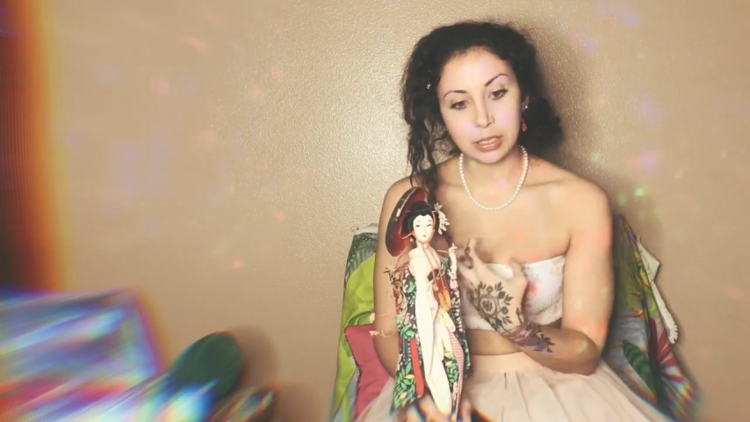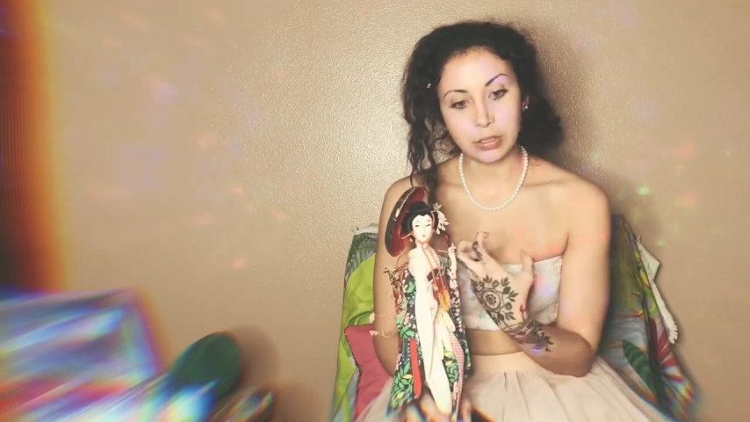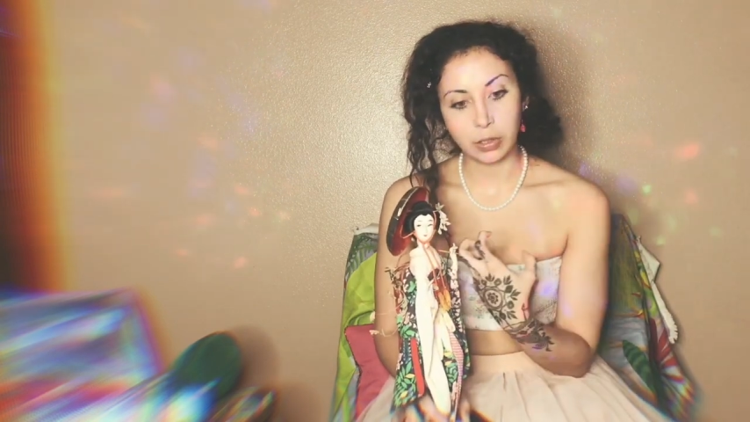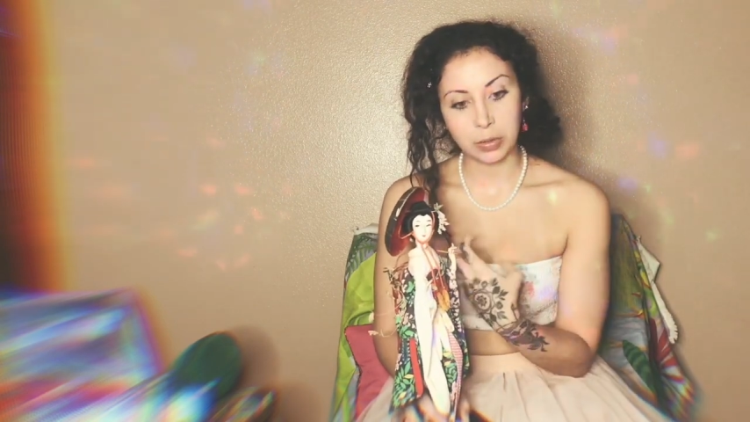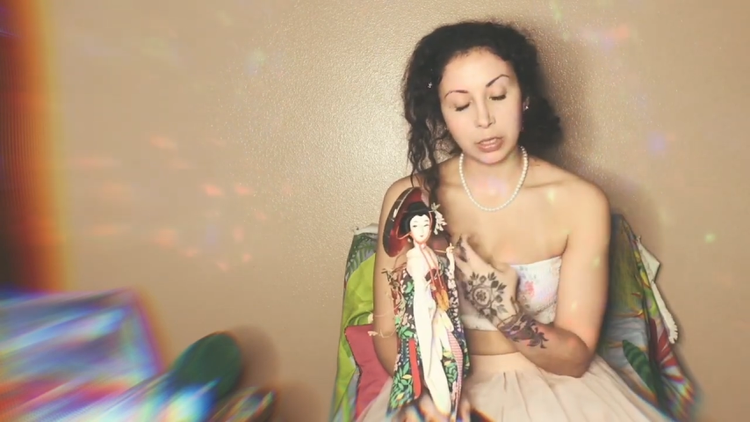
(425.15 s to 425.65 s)

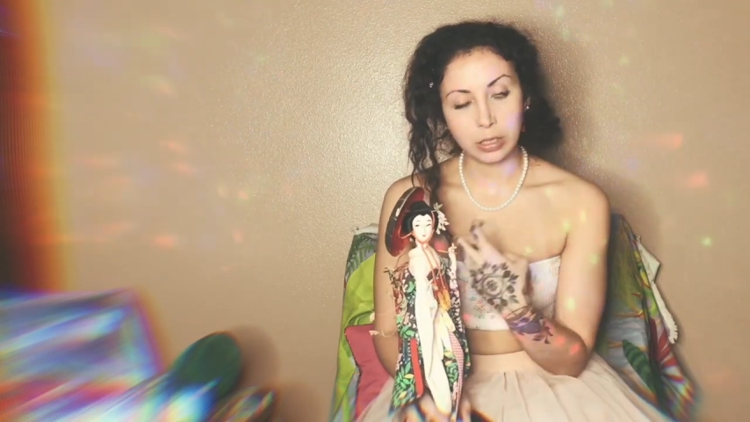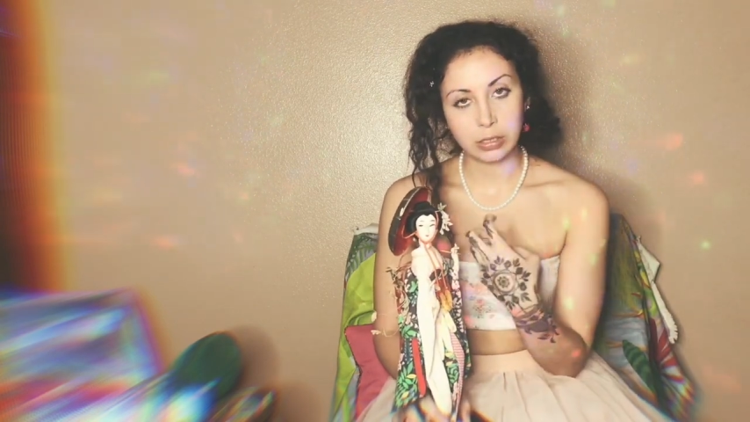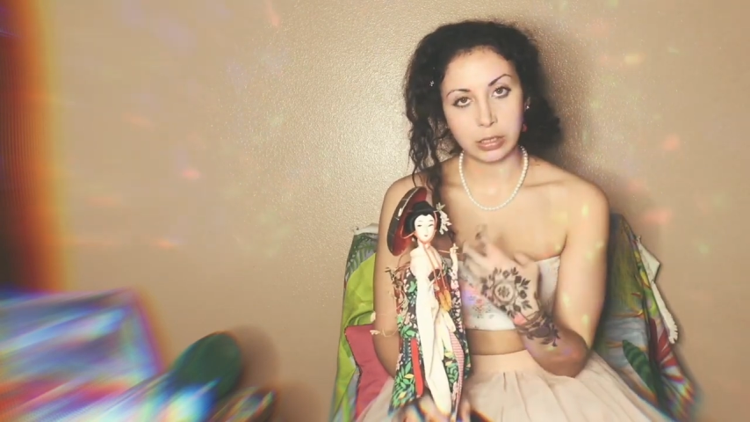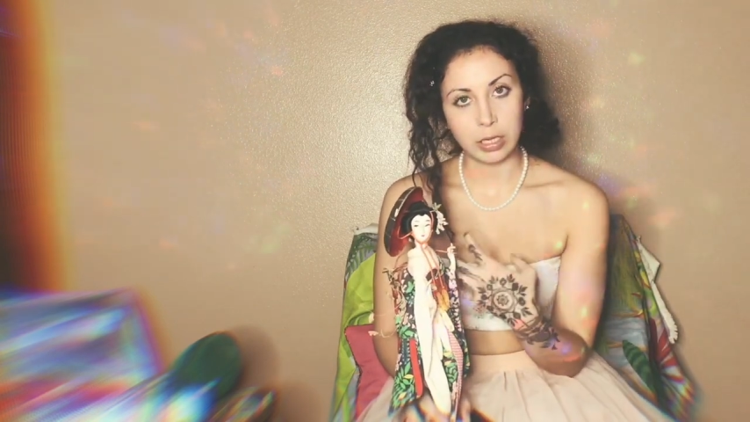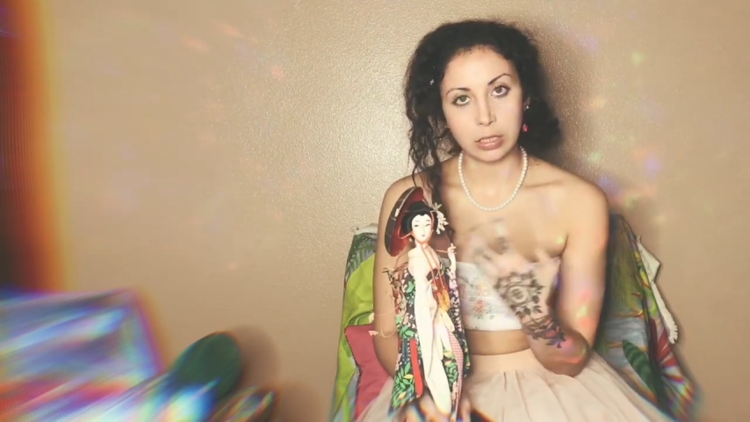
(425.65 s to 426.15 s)
endowed in
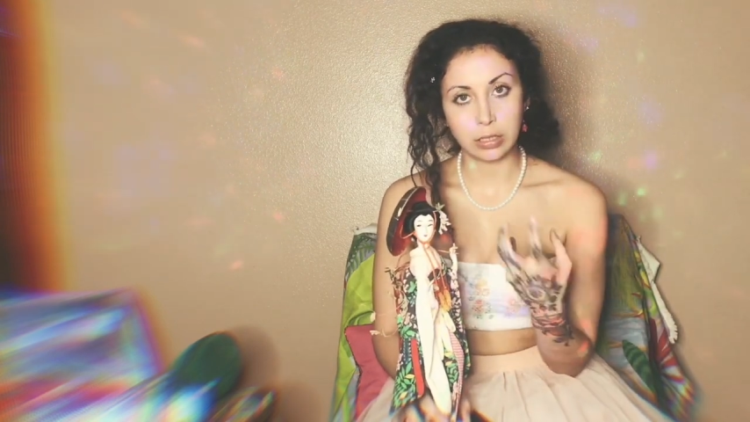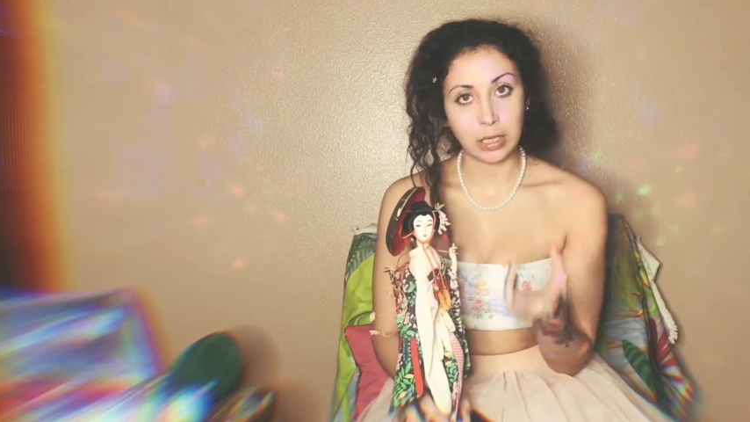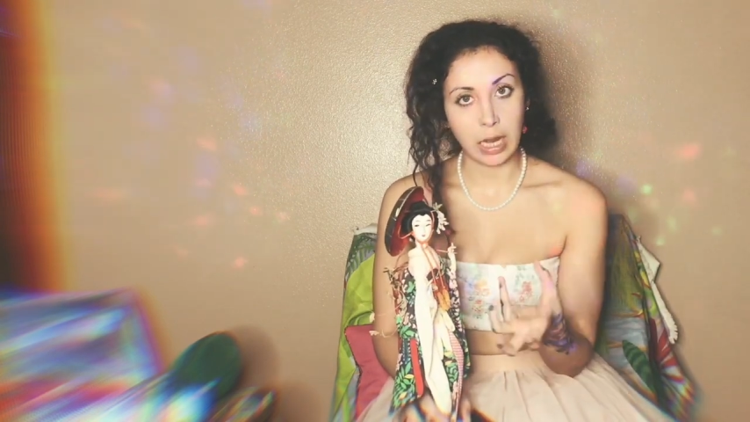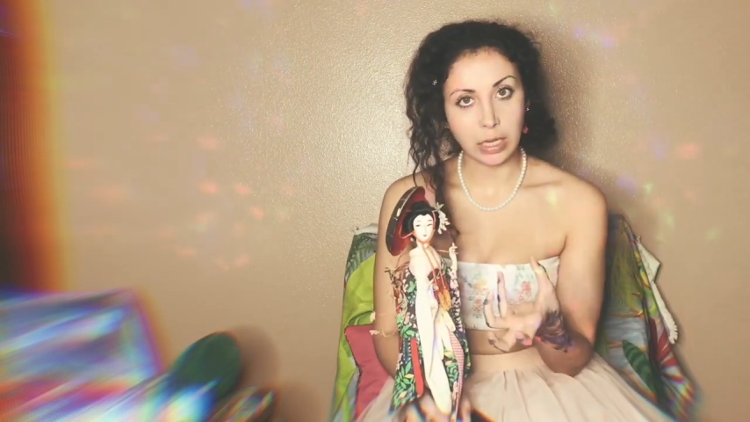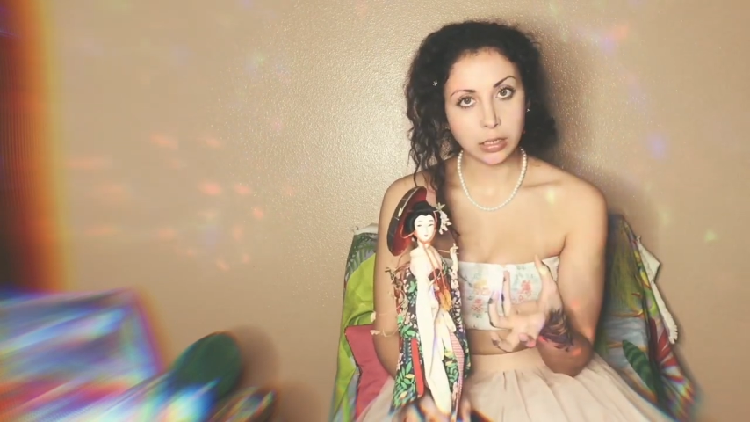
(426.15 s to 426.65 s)
us and it's
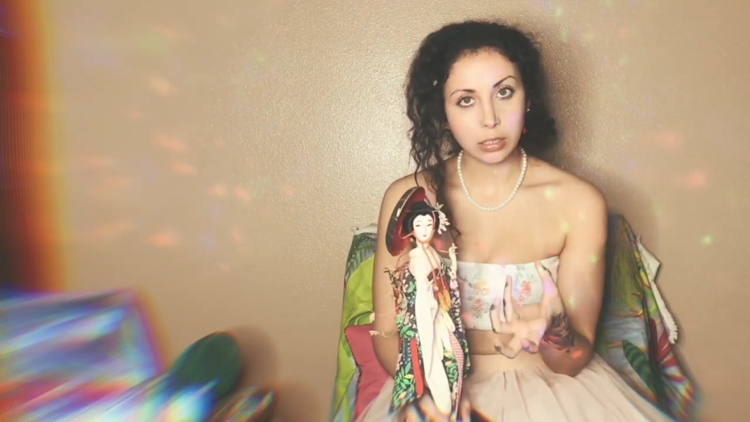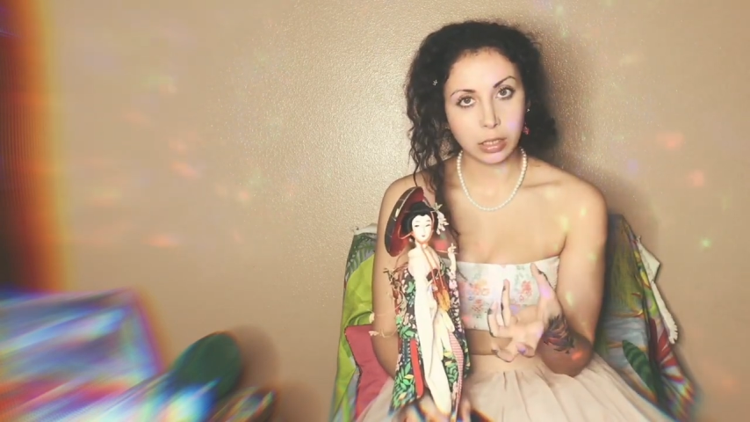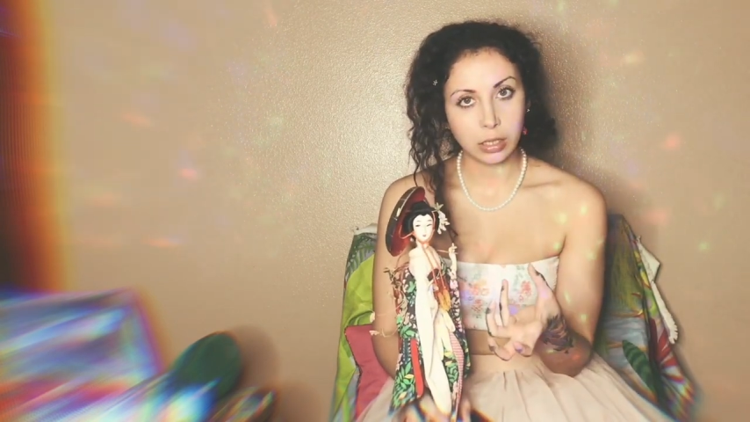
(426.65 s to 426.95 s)
innate,